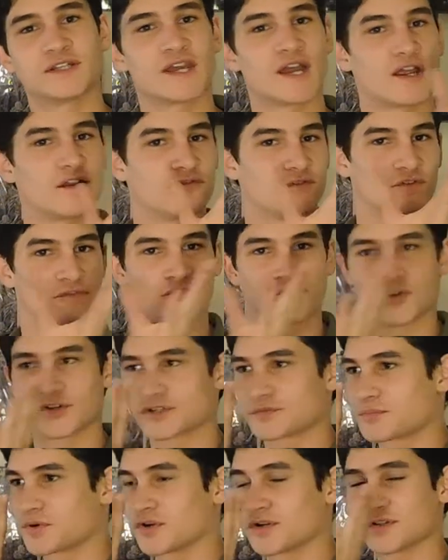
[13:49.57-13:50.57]
kind of a
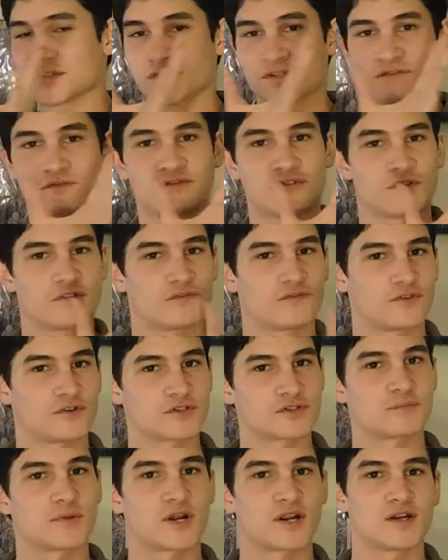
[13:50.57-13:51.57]
first person for the
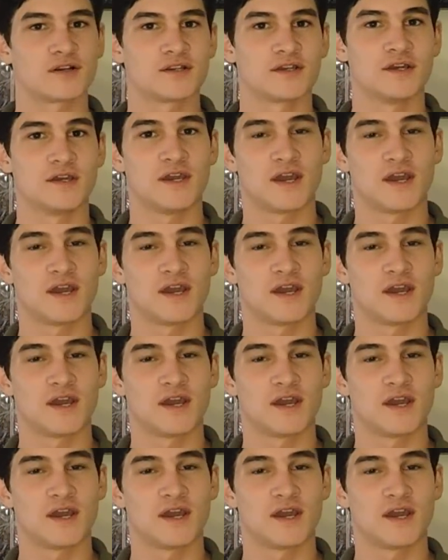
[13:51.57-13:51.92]
first part.